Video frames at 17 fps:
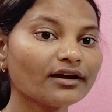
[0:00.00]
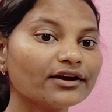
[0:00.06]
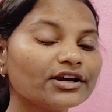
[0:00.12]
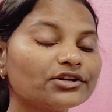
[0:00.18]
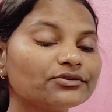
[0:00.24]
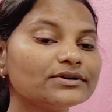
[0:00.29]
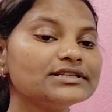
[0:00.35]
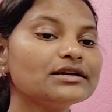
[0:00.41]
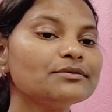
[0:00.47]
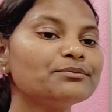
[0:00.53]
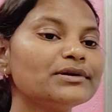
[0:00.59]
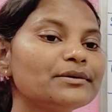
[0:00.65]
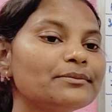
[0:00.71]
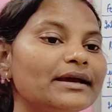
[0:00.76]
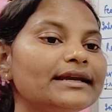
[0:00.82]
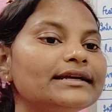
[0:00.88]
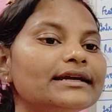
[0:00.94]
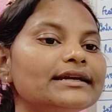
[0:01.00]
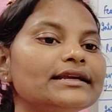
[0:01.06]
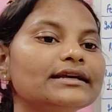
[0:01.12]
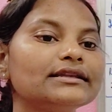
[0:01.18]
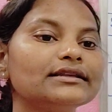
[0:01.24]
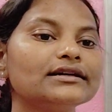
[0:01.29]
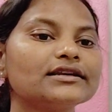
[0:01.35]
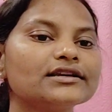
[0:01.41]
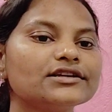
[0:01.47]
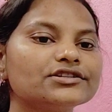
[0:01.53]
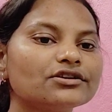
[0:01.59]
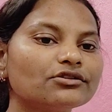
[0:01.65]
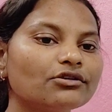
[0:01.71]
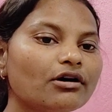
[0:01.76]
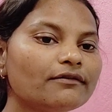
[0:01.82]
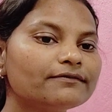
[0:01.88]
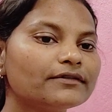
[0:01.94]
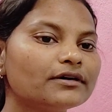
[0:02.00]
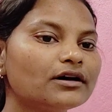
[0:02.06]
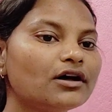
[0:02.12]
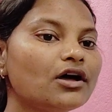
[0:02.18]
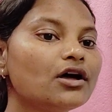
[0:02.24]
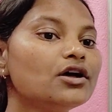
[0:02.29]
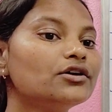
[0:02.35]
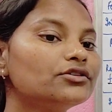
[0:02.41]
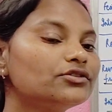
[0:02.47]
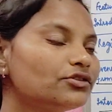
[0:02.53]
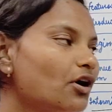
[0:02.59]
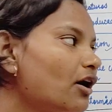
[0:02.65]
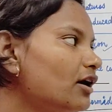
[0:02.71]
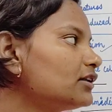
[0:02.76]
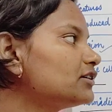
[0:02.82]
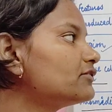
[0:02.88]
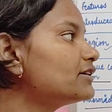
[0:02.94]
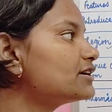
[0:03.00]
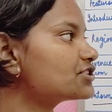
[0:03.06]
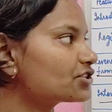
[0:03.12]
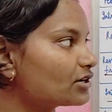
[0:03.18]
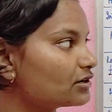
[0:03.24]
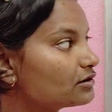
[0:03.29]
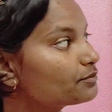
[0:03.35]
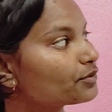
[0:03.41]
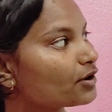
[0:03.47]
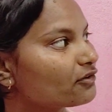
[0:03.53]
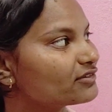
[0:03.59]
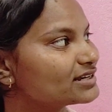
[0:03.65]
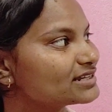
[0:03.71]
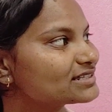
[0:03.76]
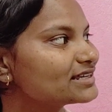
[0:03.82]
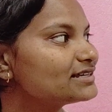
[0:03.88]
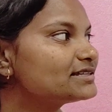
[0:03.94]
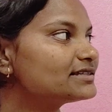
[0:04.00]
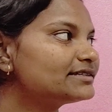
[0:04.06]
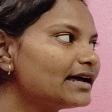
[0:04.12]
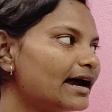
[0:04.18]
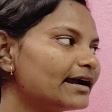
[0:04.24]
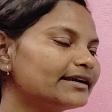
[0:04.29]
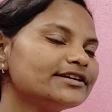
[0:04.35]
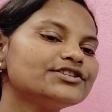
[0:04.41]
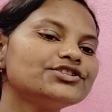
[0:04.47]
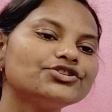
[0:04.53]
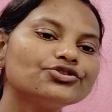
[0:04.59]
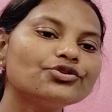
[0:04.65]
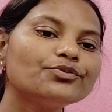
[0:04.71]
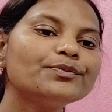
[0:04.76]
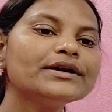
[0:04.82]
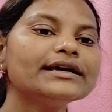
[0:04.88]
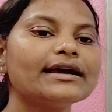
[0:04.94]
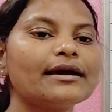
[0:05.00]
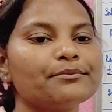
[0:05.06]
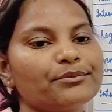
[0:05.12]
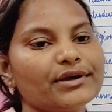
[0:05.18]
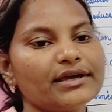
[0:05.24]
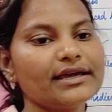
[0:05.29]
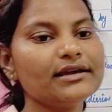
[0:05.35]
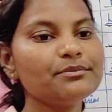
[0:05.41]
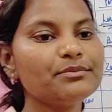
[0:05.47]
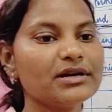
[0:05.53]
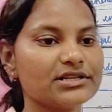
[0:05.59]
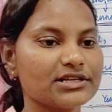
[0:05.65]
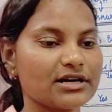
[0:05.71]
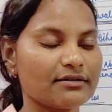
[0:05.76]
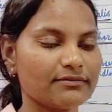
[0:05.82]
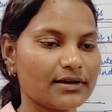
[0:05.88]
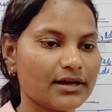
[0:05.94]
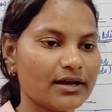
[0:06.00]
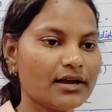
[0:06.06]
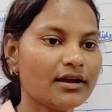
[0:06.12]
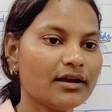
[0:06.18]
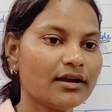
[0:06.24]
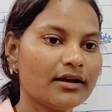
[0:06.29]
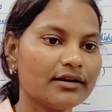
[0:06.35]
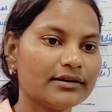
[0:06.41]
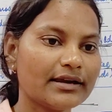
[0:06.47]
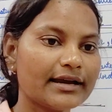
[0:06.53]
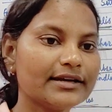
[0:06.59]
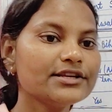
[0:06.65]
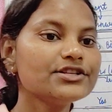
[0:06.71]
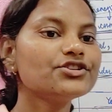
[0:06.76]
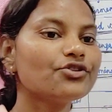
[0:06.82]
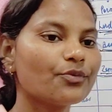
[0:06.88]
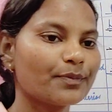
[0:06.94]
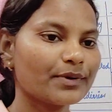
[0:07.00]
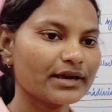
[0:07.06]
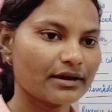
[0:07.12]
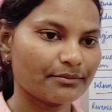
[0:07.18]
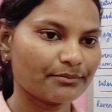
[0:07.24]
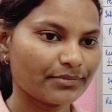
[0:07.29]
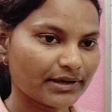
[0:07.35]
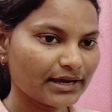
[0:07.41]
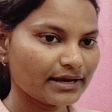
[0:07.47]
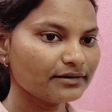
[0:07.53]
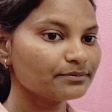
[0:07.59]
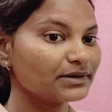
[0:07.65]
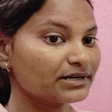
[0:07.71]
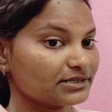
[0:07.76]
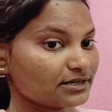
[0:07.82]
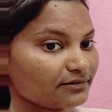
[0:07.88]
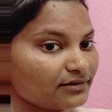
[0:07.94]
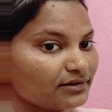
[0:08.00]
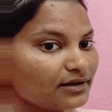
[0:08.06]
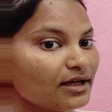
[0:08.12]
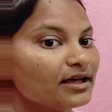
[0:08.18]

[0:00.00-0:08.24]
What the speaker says: It was implemented in the region of northwestern provinces, that is UP, MP and Punjab. That is UP, MP and Punjab.